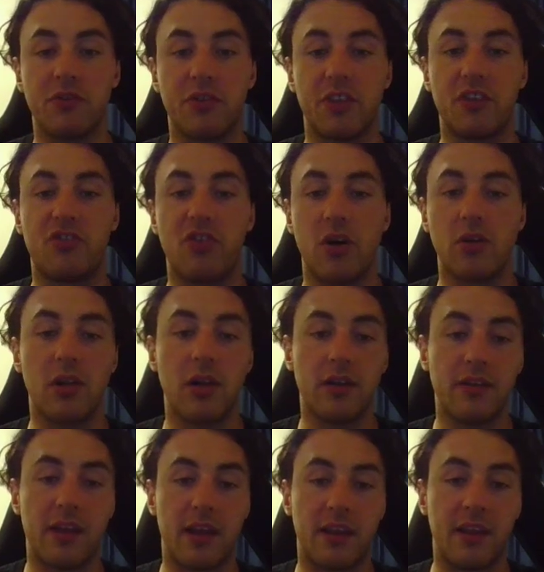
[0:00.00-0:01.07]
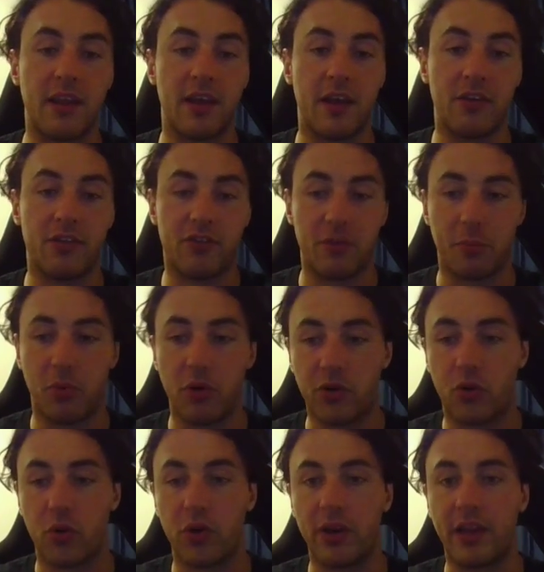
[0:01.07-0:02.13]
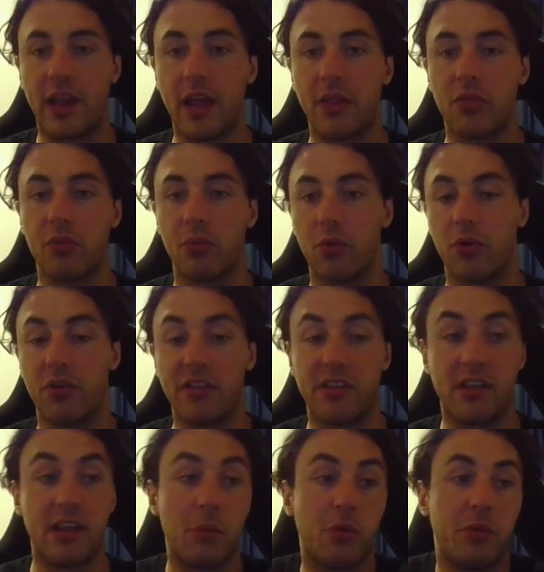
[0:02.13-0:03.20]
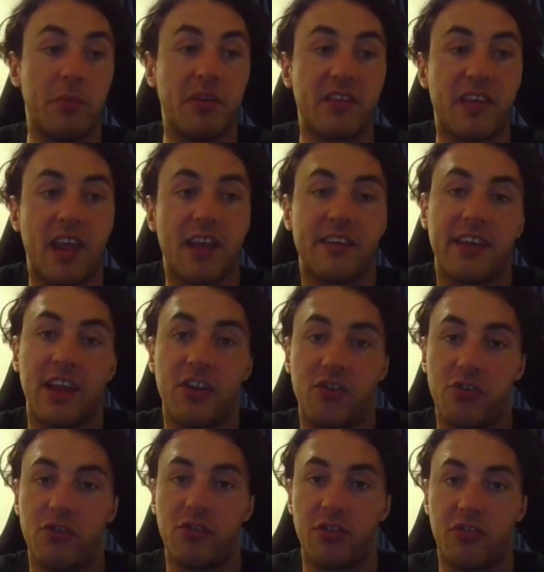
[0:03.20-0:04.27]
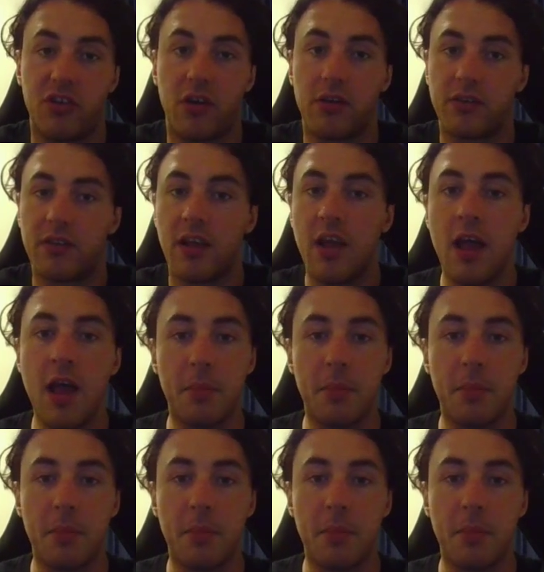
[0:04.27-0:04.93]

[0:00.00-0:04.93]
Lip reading: So the jungler and the support couldn't get through, because then they would be scared to get hugely chunked.